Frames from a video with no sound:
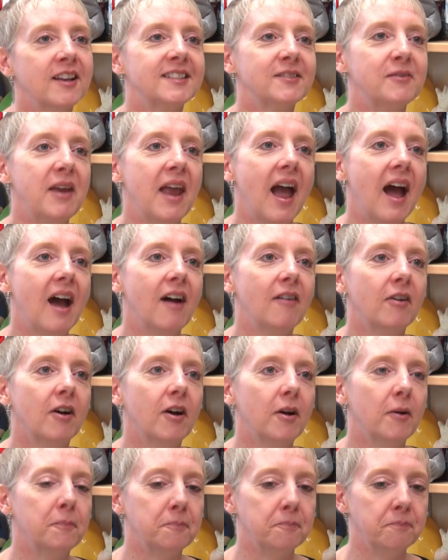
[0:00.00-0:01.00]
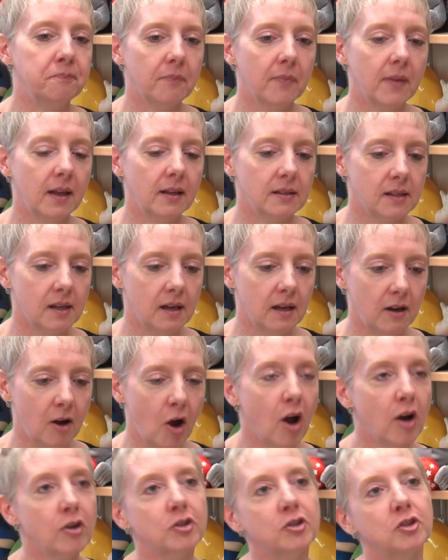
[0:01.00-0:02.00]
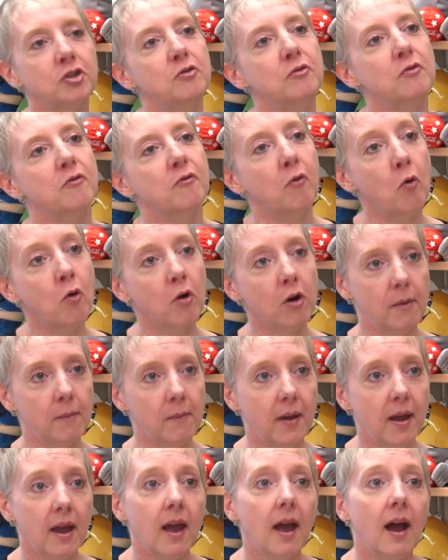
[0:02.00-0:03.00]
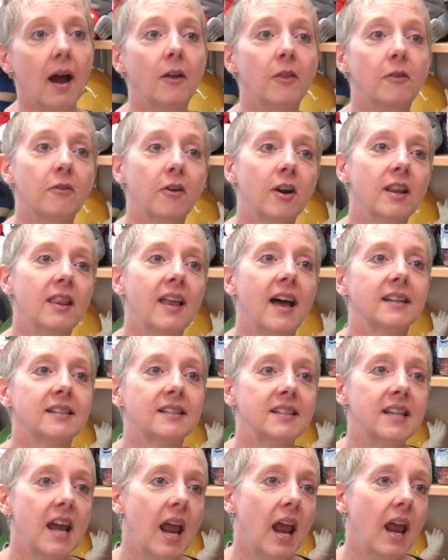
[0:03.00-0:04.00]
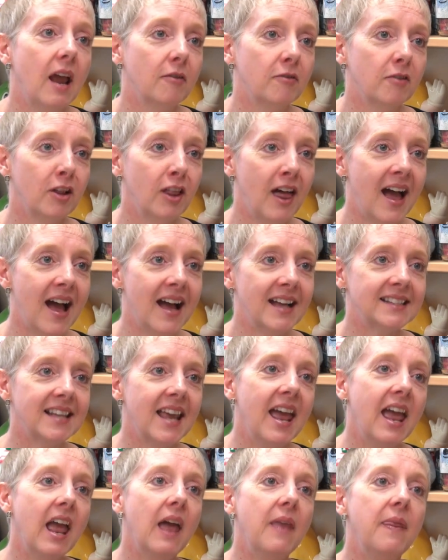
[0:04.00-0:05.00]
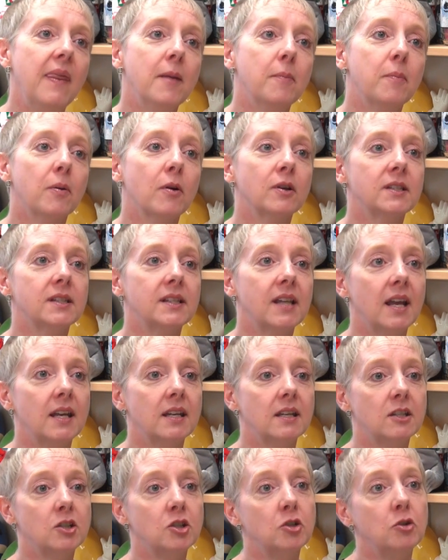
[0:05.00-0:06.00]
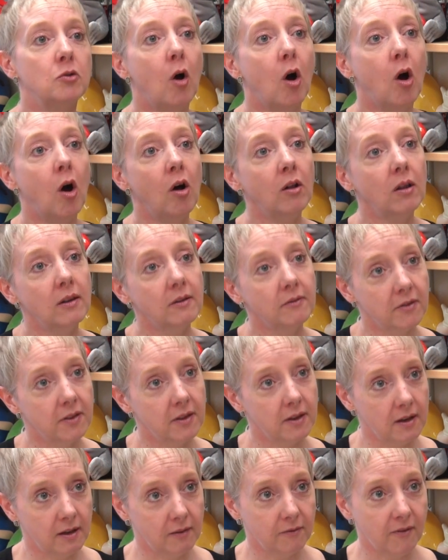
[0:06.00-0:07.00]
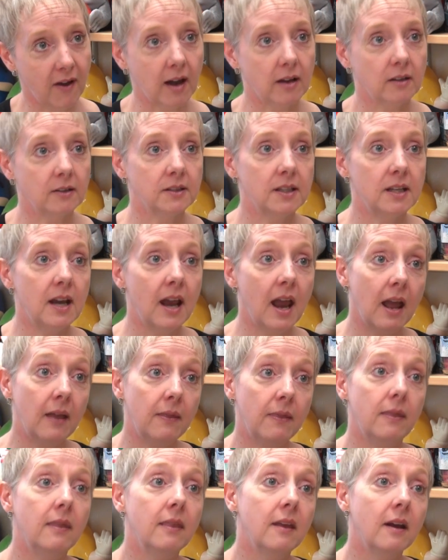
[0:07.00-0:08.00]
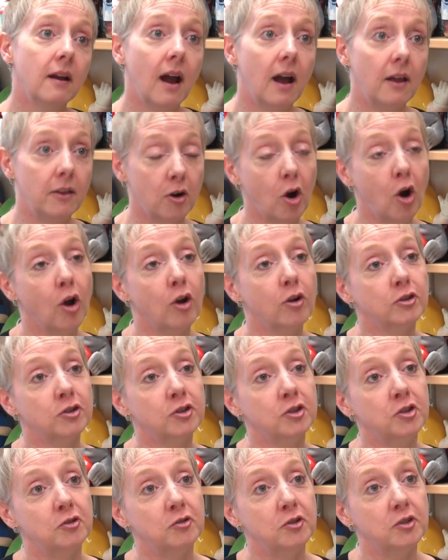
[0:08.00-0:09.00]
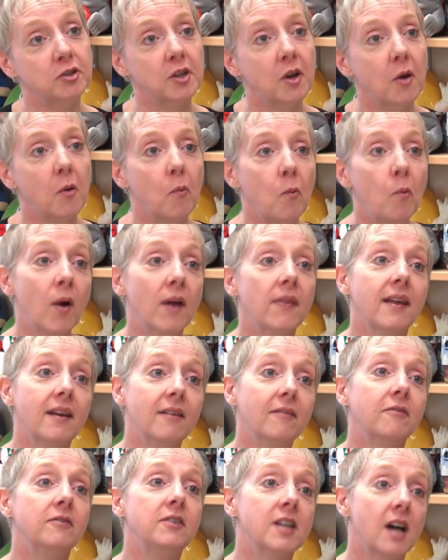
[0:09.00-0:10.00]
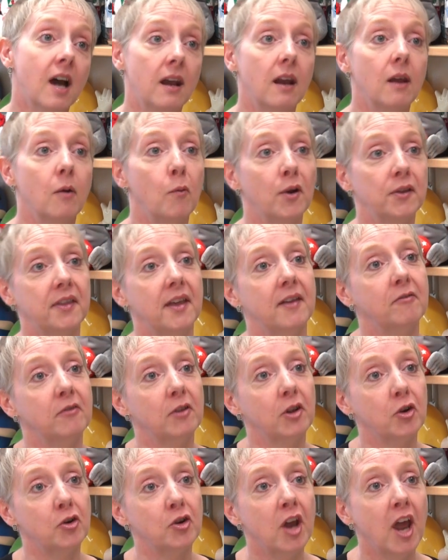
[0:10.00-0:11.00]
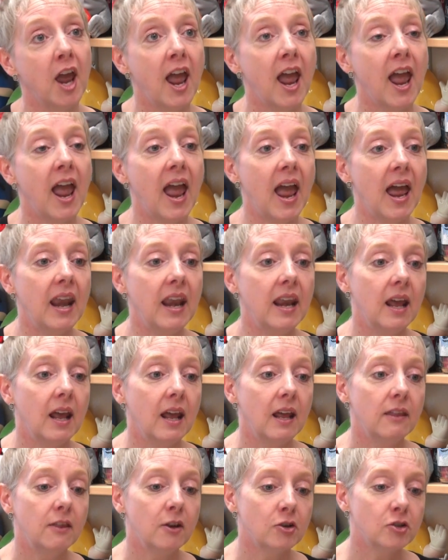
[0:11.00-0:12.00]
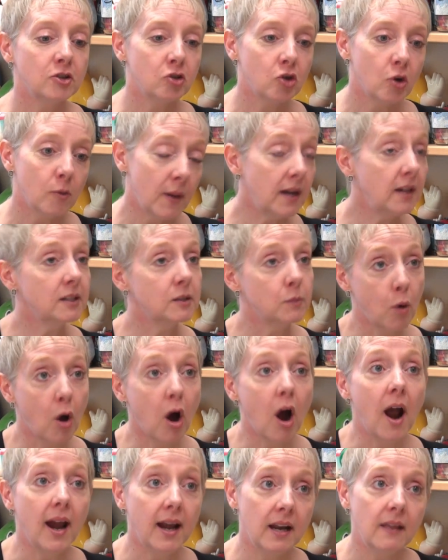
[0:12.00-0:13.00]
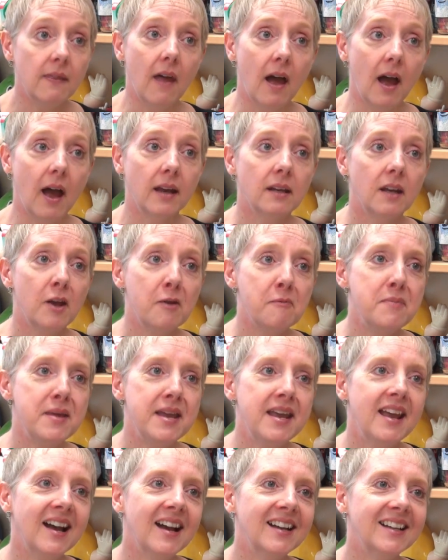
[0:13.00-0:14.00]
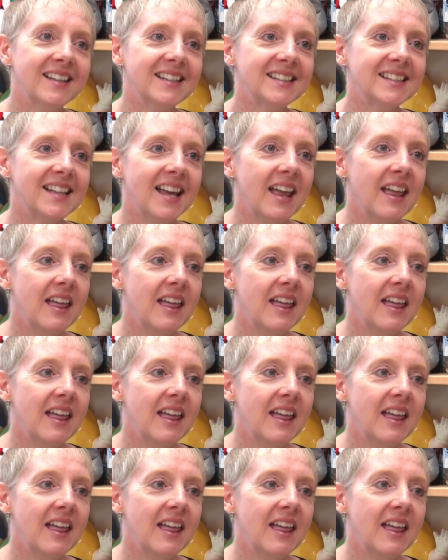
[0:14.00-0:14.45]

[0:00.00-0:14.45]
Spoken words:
is we have it's an honor student forum on the very last day of class, and they present to all of the faculty and the other honor students what they've done and what they've learned. And there's tremendous pride in that because